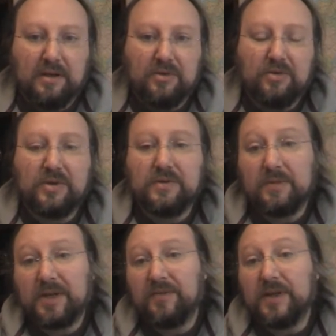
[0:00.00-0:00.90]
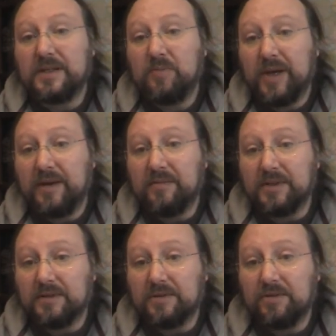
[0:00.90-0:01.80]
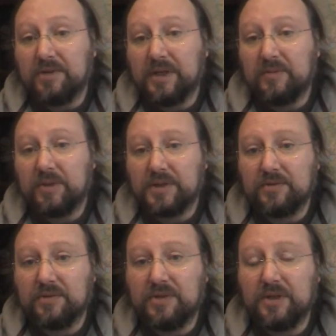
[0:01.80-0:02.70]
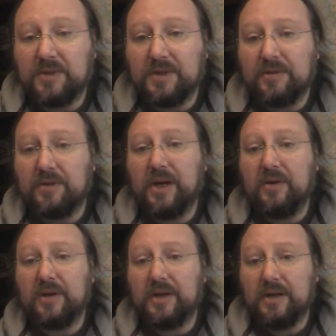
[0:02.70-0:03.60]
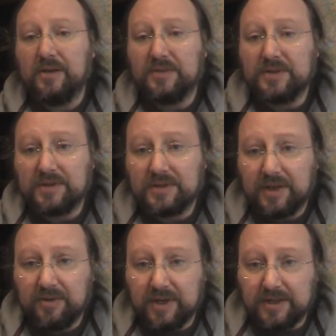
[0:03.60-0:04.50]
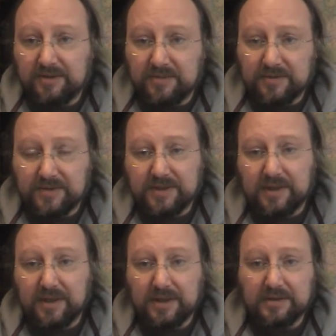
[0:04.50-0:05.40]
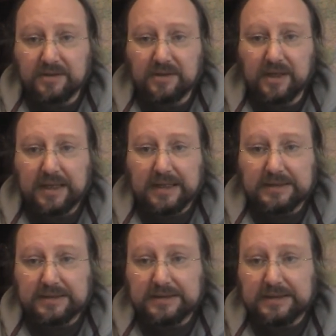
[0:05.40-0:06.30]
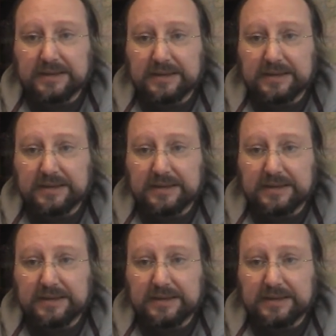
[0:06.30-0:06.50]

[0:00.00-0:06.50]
to do some kind of experiment to help us to determine, how random are these lines, and